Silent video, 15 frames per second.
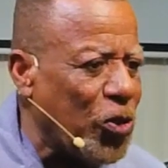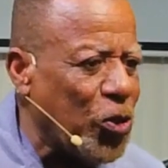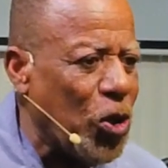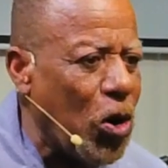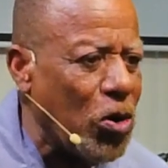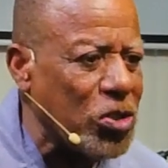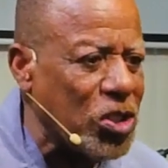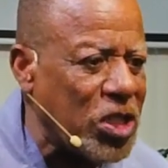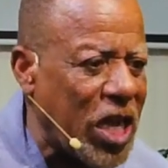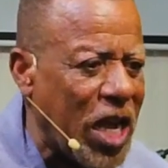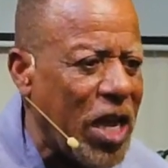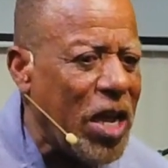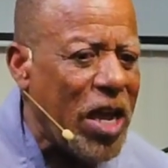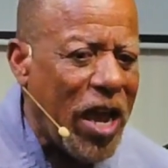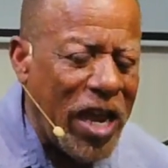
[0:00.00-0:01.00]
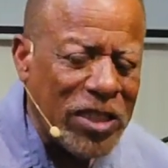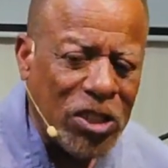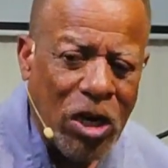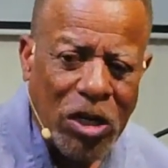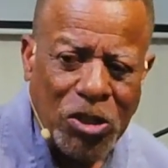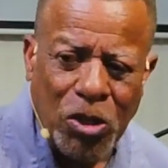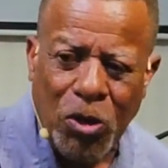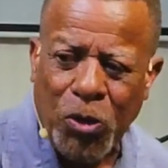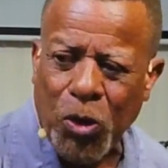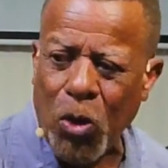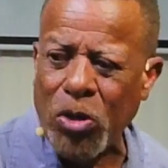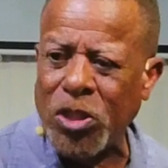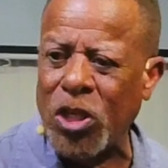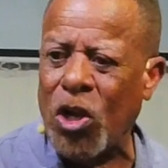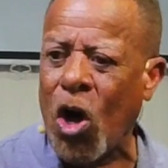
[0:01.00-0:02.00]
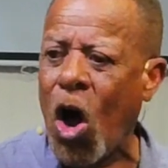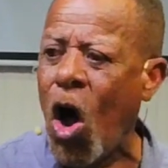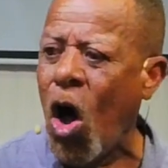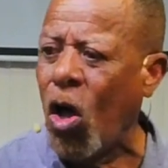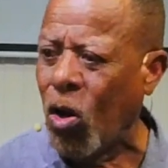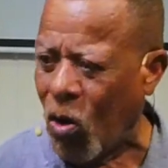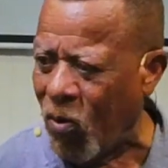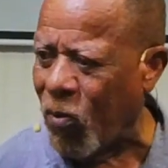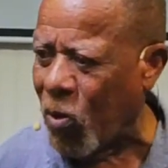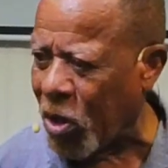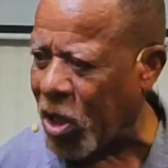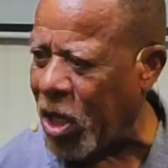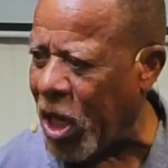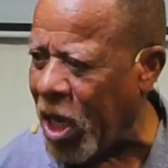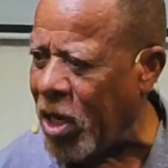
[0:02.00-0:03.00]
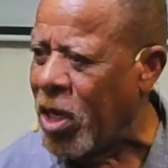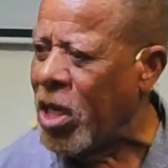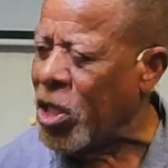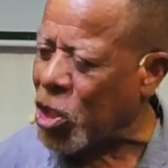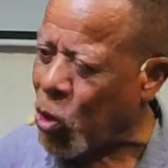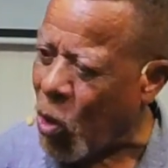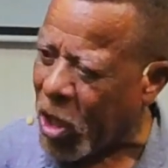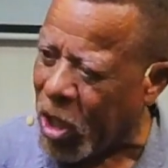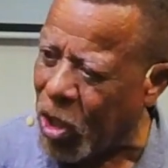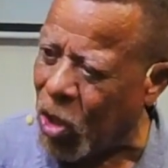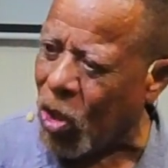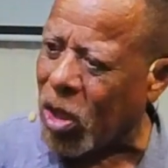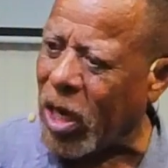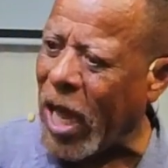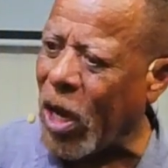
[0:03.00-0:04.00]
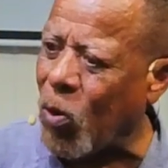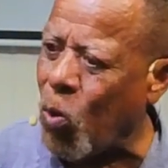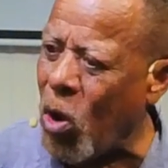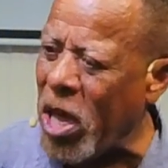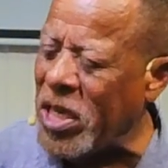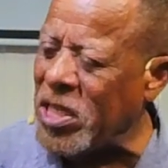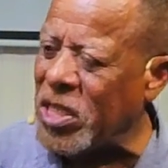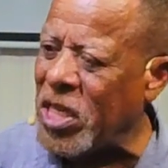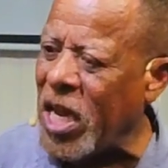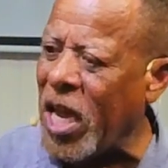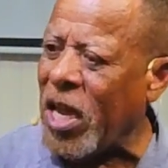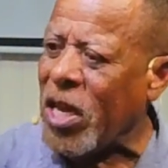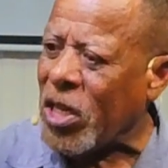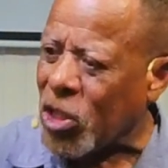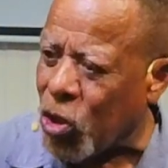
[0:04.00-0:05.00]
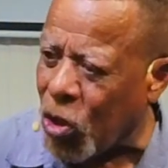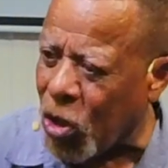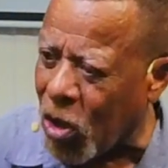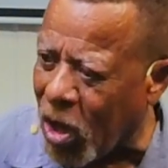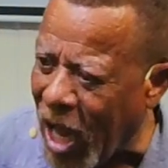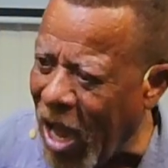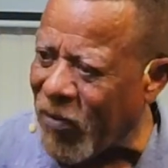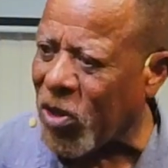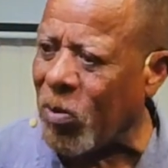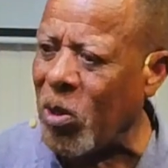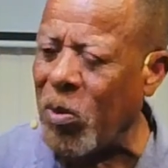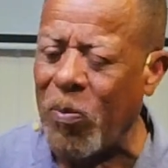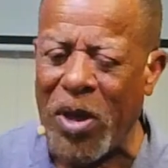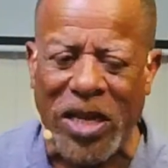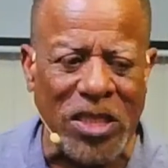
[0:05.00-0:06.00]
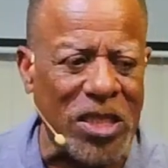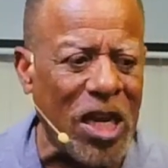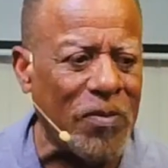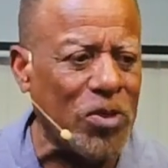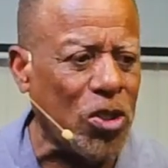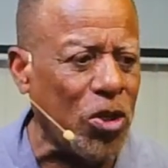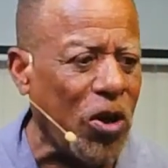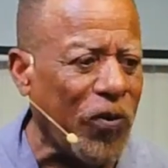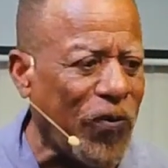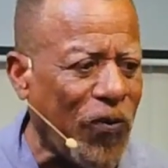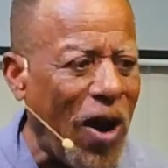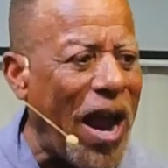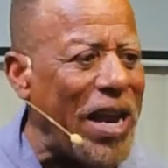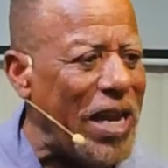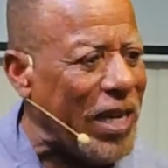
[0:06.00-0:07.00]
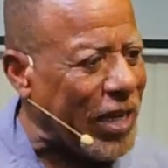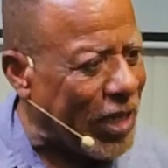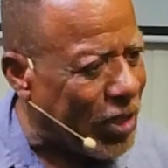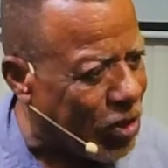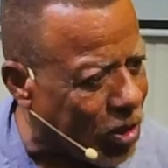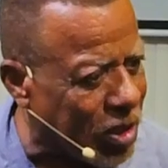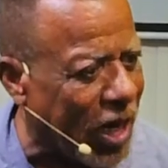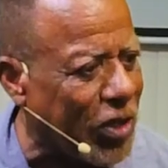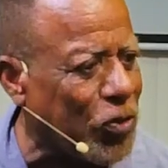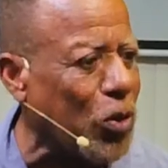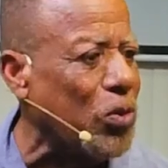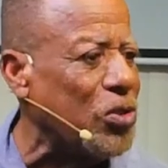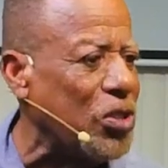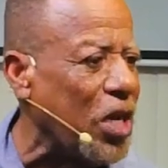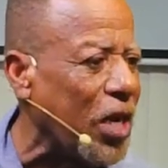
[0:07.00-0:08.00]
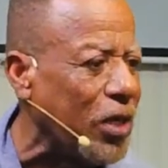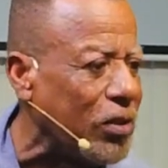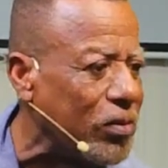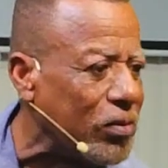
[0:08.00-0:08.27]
Thursday and start your Thursday all over again so it can look like Wednesday, so your life can be messed up, so your Friday can look like Thursday.